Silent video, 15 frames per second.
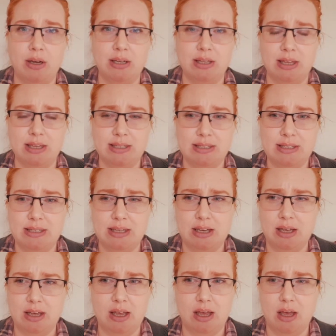into this
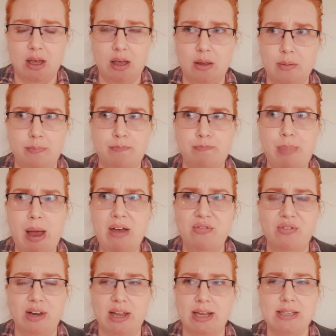
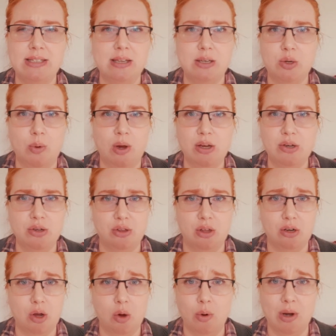baffling situation
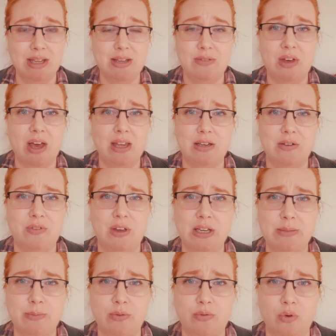that no one has ever had to
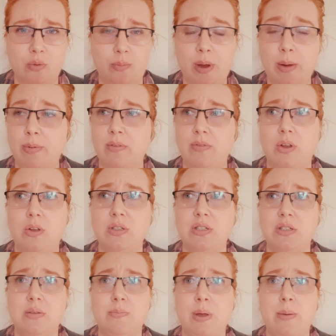face before. People have
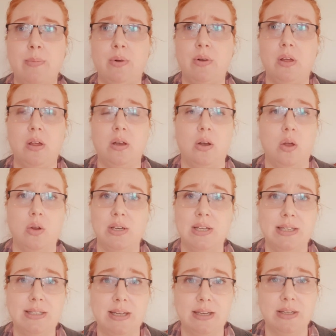lost people at long
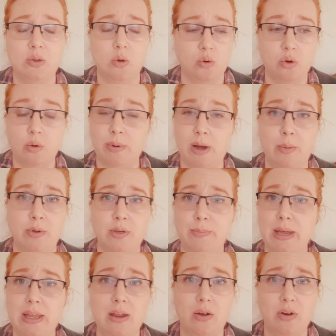distance or not been able to
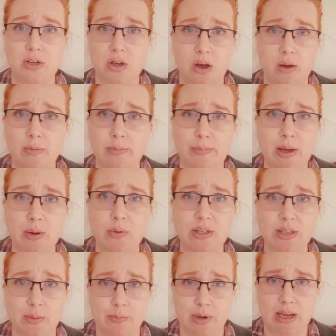be there in time to be with
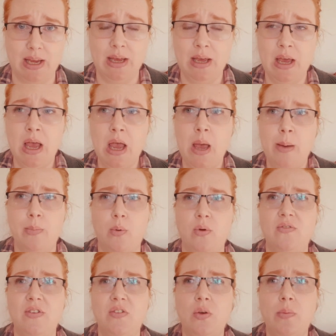somebody, but
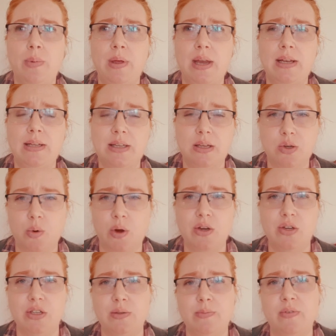we've never been in
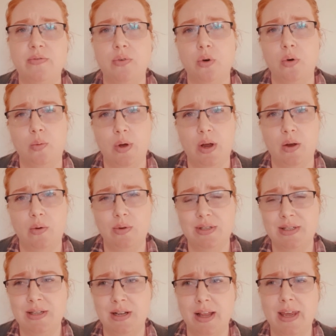situations before where it
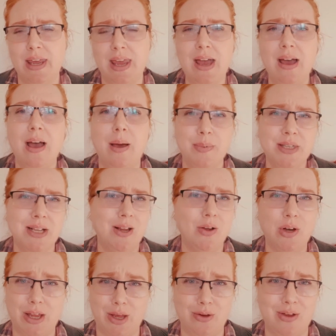was like, yeah,
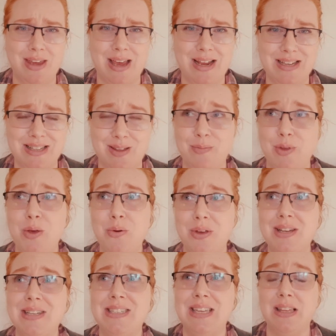absolutely, you can get to them, you
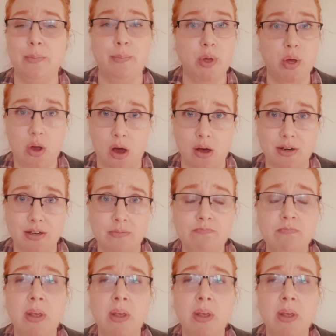can see them, but you can't.